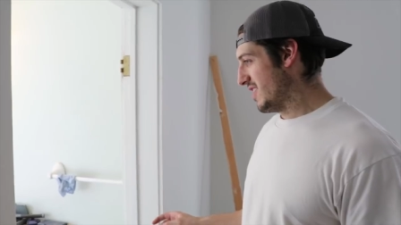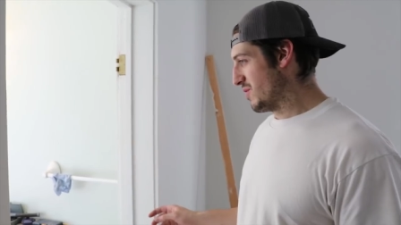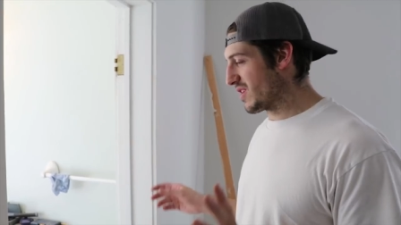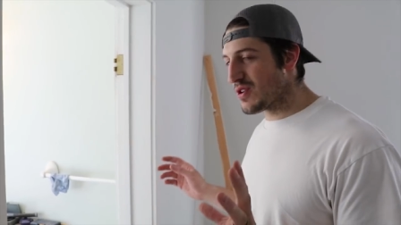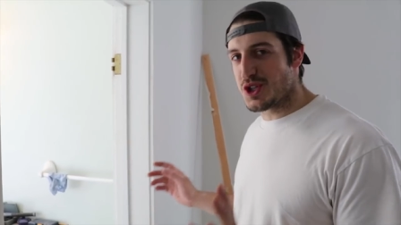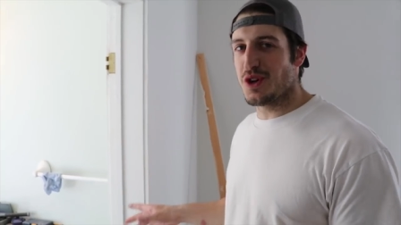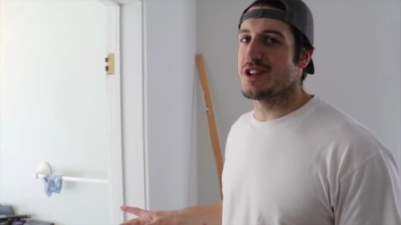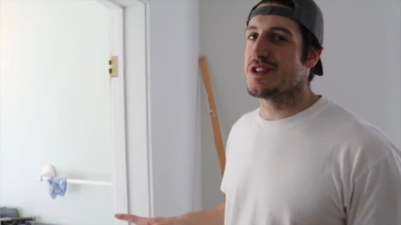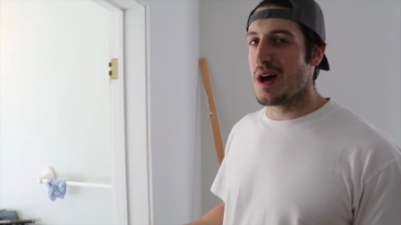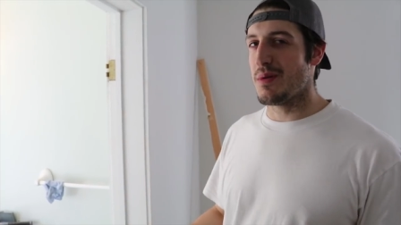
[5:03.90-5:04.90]
We're gonna turn
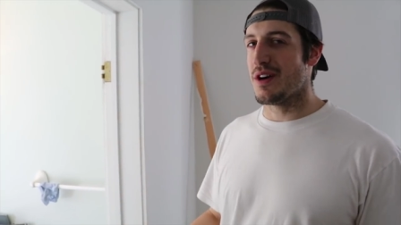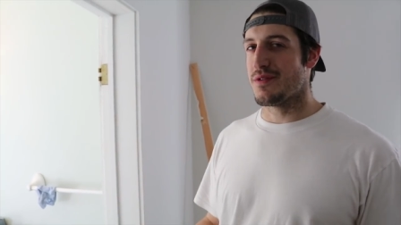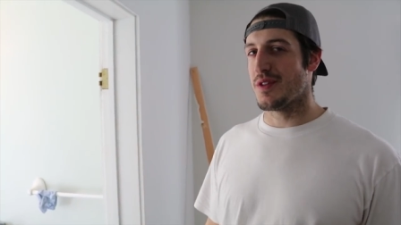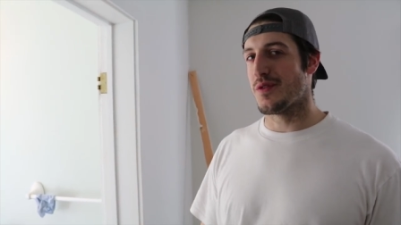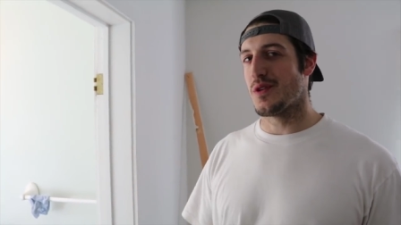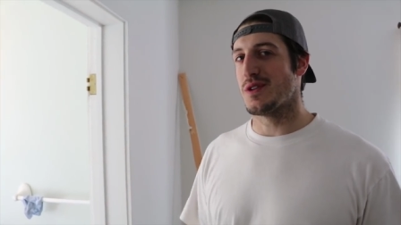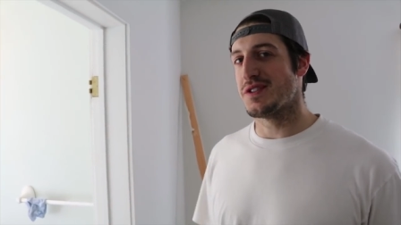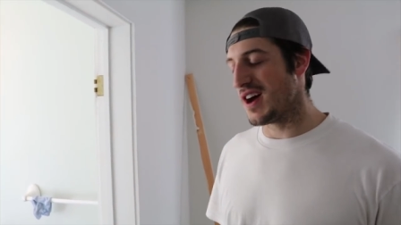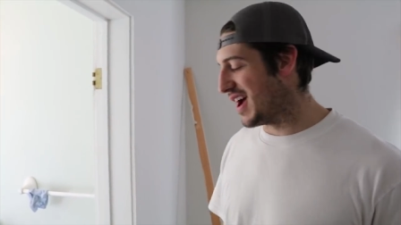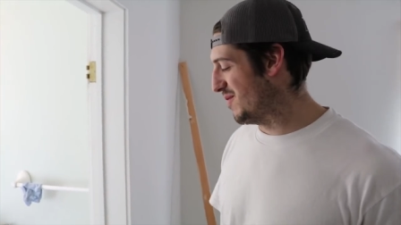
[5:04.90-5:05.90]
the tub on for the
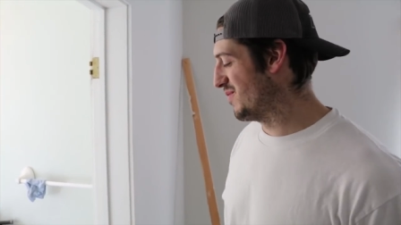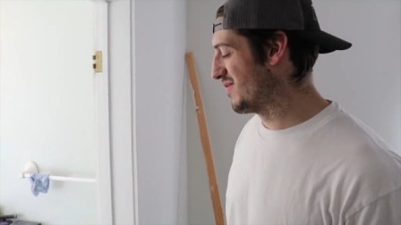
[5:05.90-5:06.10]
first time.